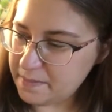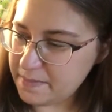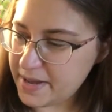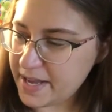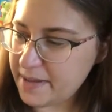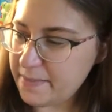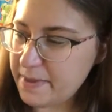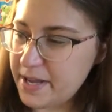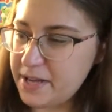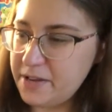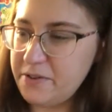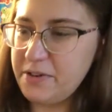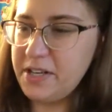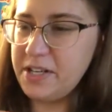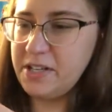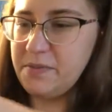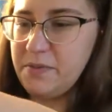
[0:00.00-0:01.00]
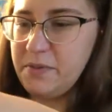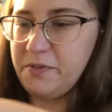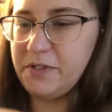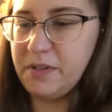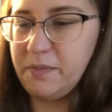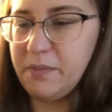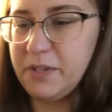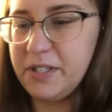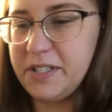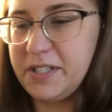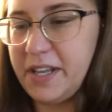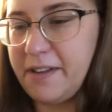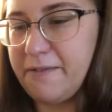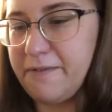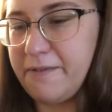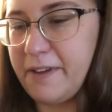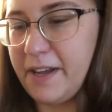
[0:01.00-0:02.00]
Mega Man, you need to move somewhere
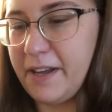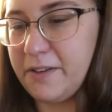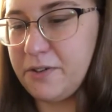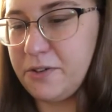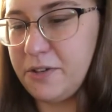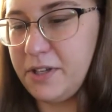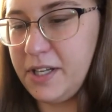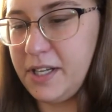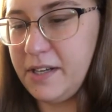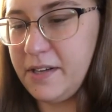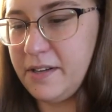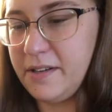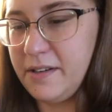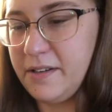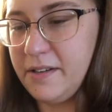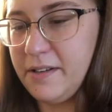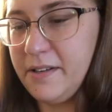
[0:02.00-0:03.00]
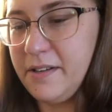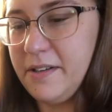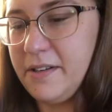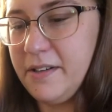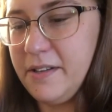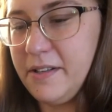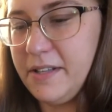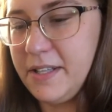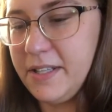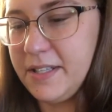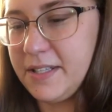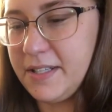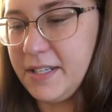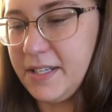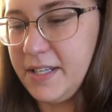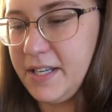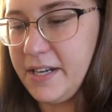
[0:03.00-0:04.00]
safe, actually. Let's
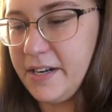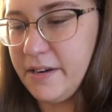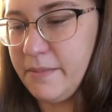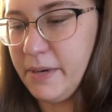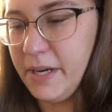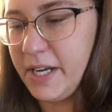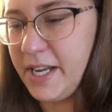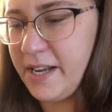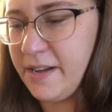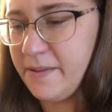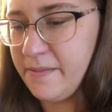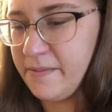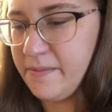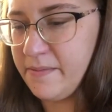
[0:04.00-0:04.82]
stick you here, buddy.